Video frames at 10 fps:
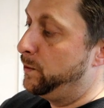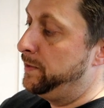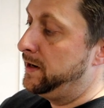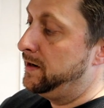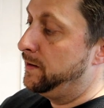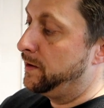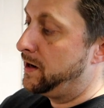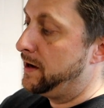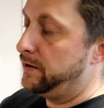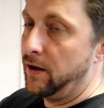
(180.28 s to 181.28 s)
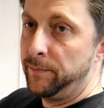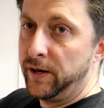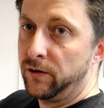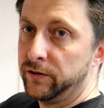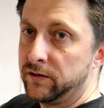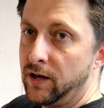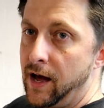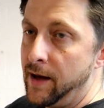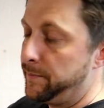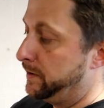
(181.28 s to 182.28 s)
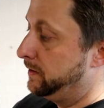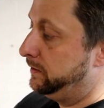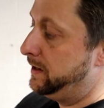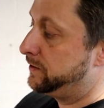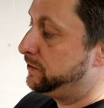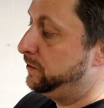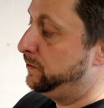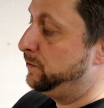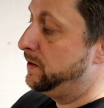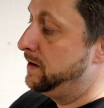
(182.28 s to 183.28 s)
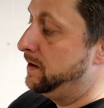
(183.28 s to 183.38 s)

will be kind of up here on the top next to